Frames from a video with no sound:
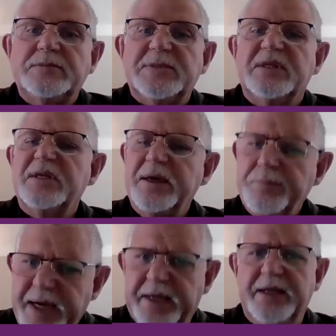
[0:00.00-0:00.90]
they
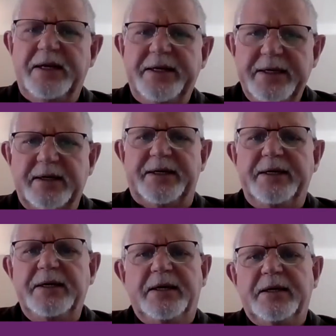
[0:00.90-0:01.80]
may
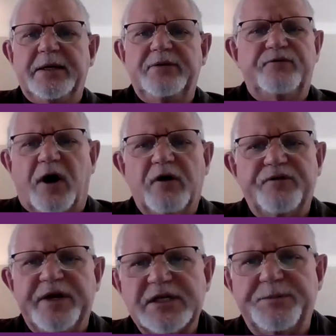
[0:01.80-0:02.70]
legally
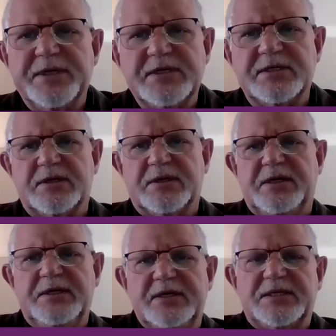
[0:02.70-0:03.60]
involve experts
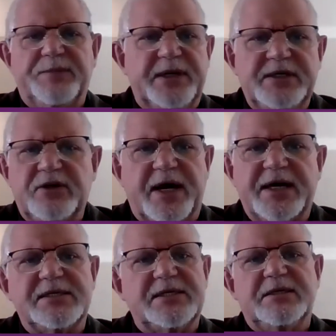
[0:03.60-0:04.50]
in disability
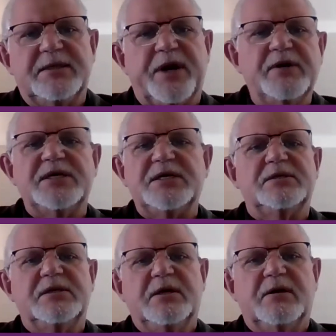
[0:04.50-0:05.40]
rights in the
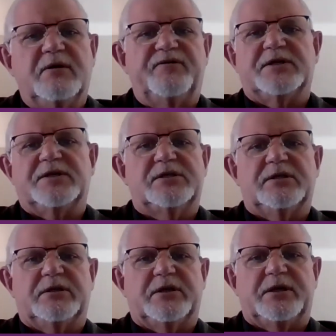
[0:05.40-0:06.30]
process of functional
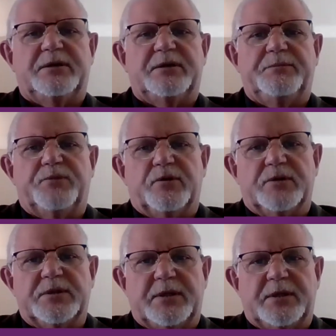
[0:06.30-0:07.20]
reporting.
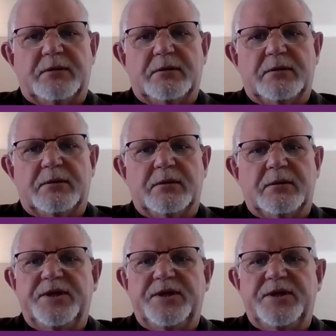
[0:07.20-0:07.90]
Now, these experts